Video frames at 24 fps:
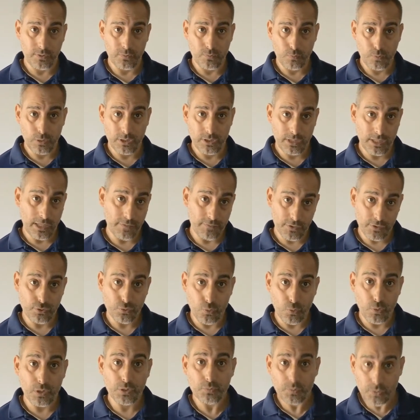where they have the
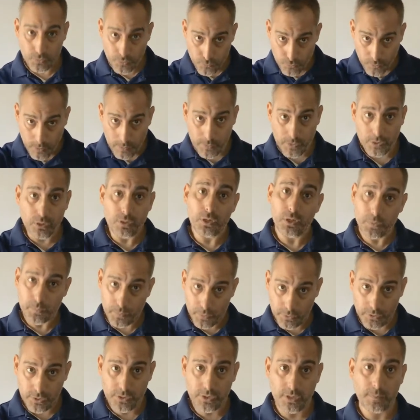stores where you swipe your card,
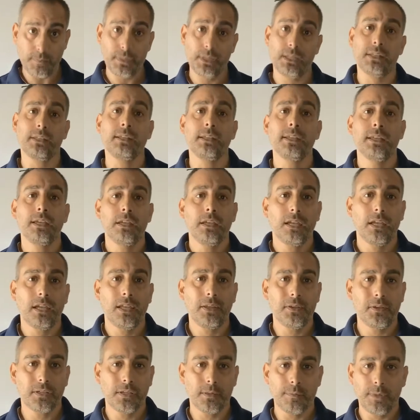put the chip in,
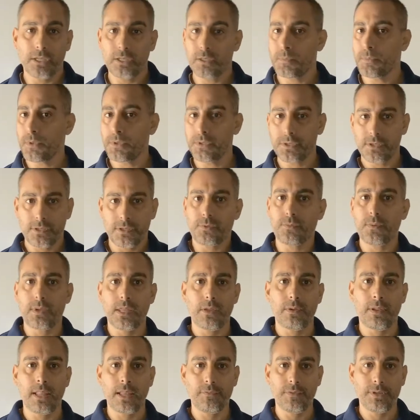and you can make your purchases
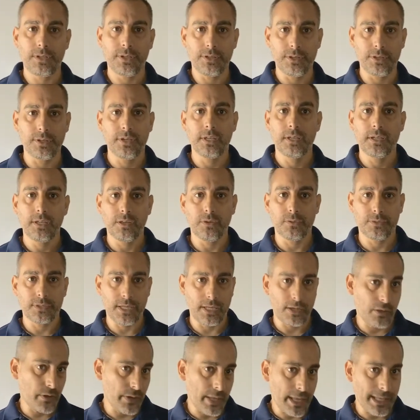without having to,
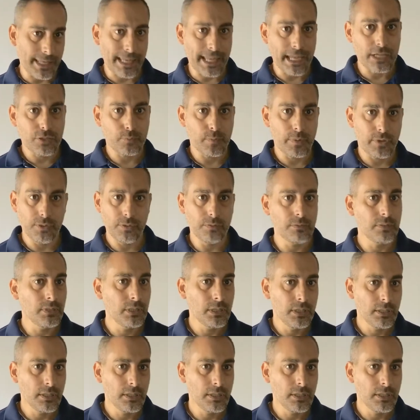take all that cash with you.